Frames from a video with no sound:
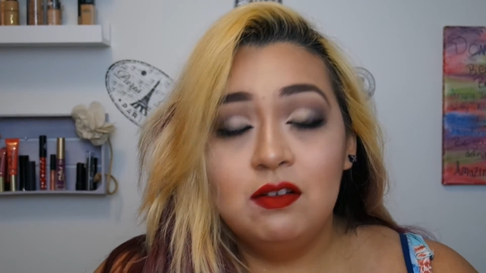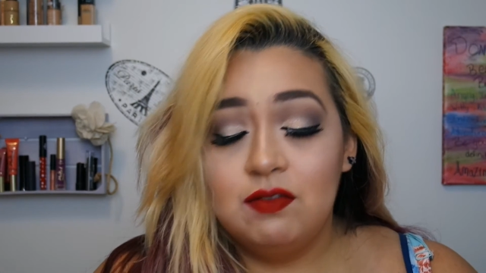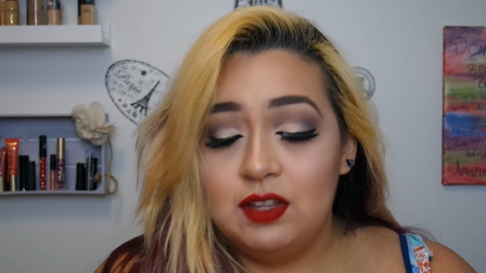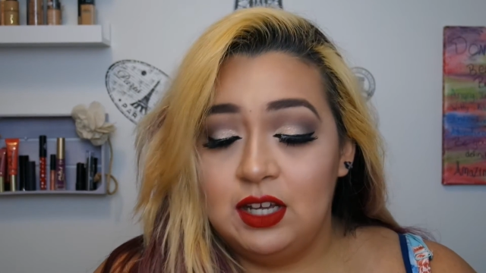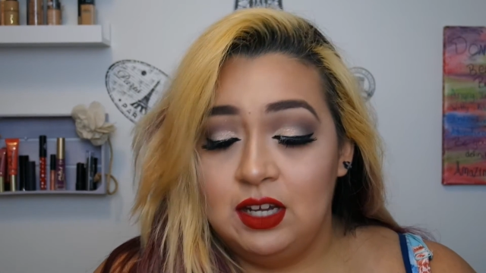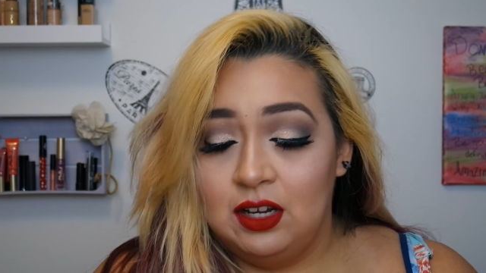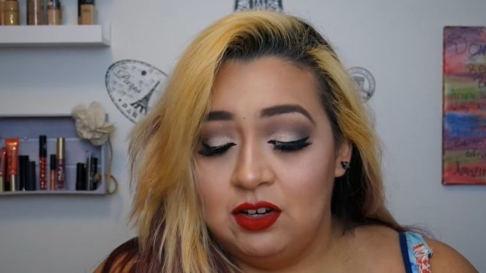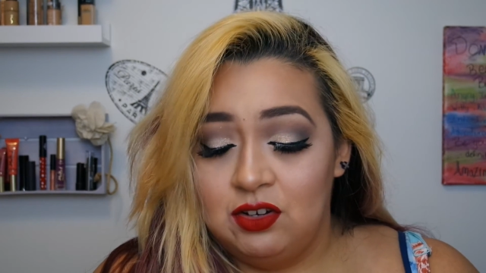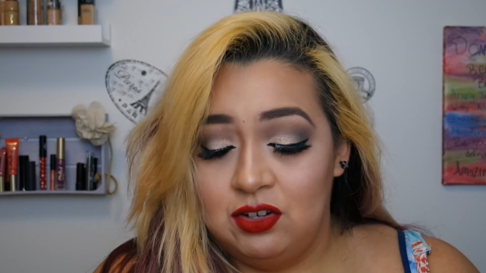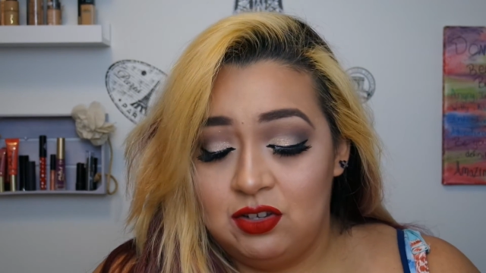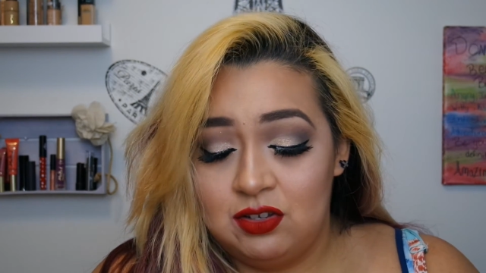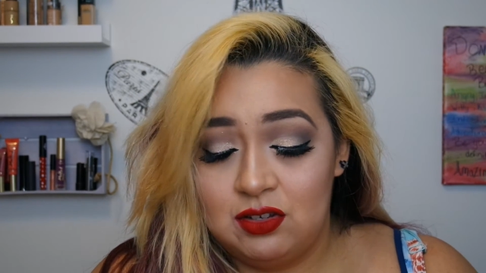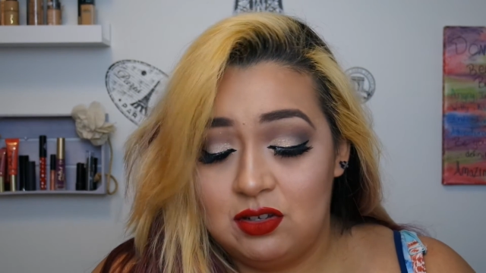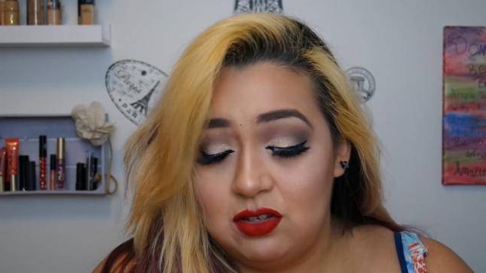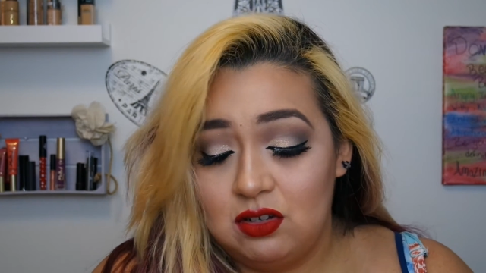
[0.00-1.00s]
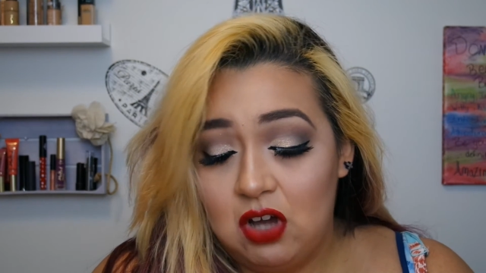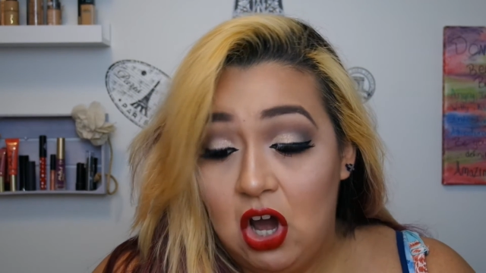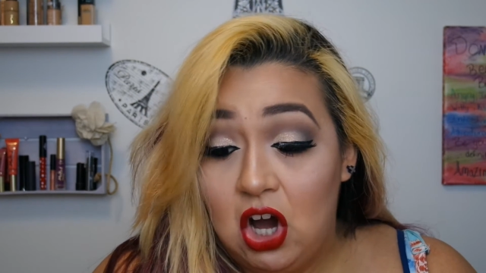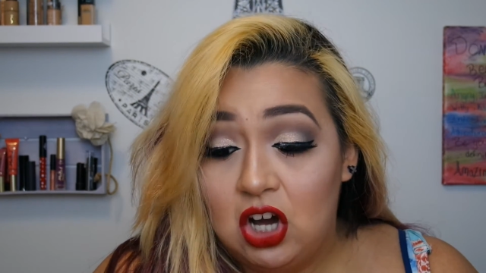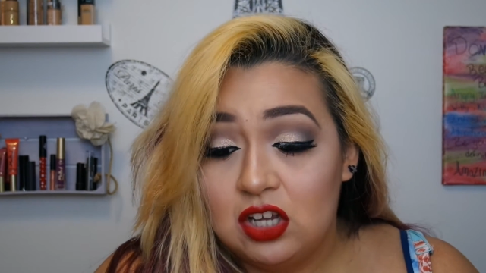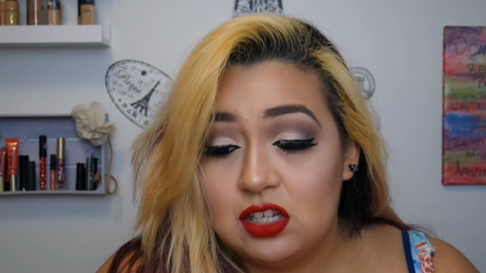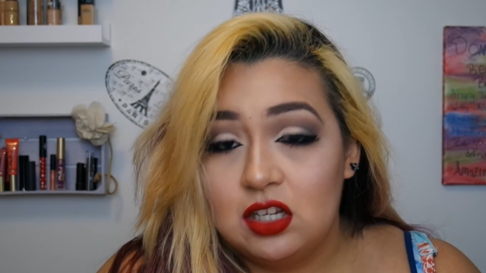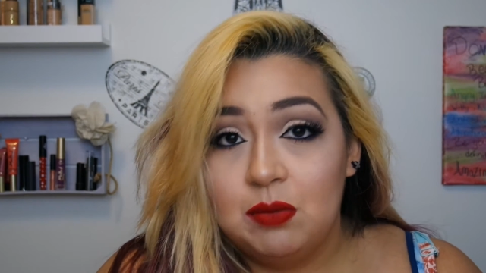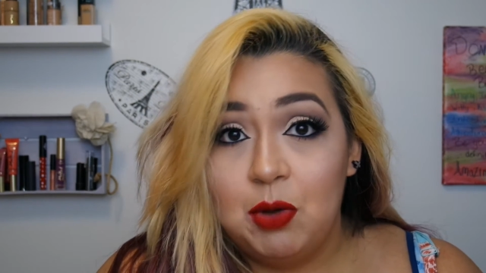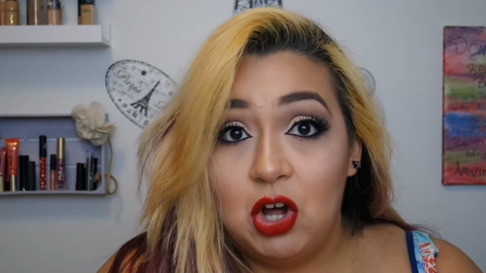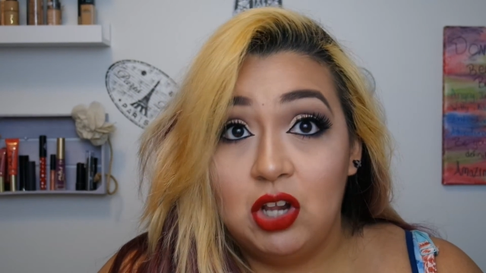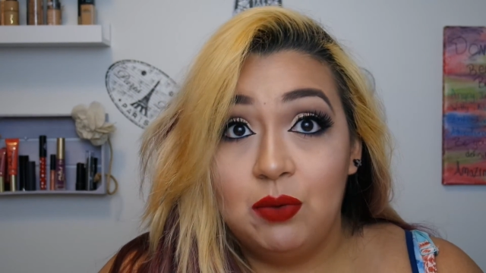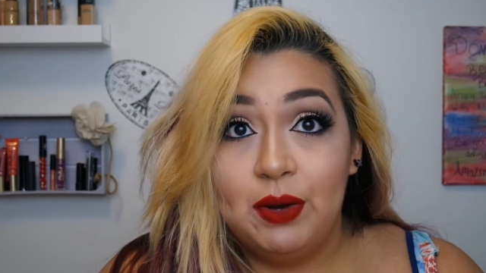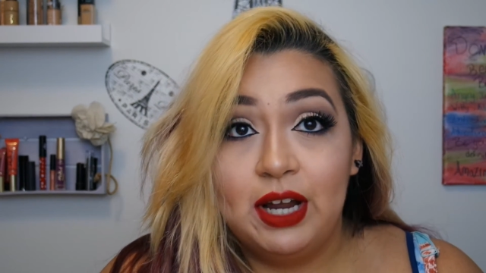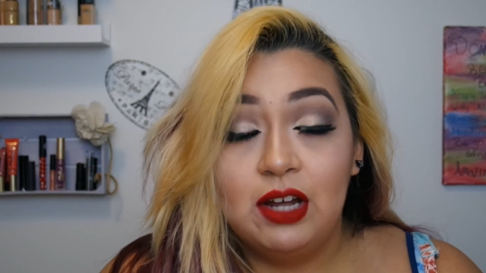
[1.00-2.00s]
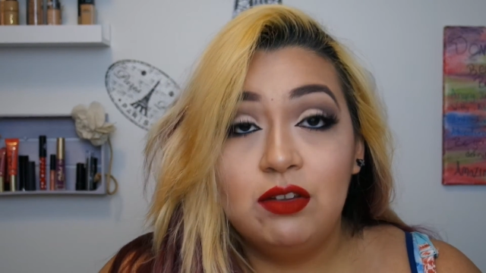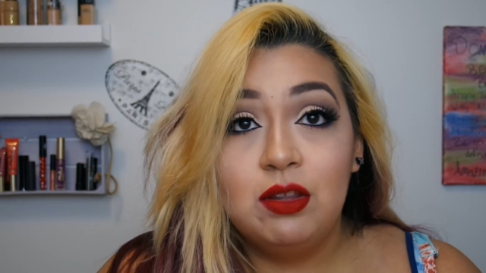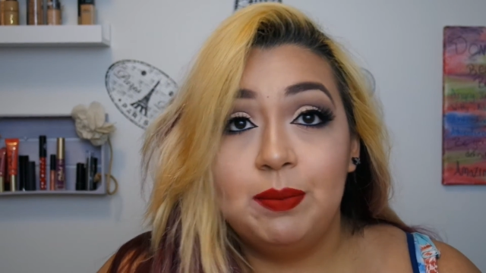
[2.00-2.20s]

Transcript: they are just awesome all around.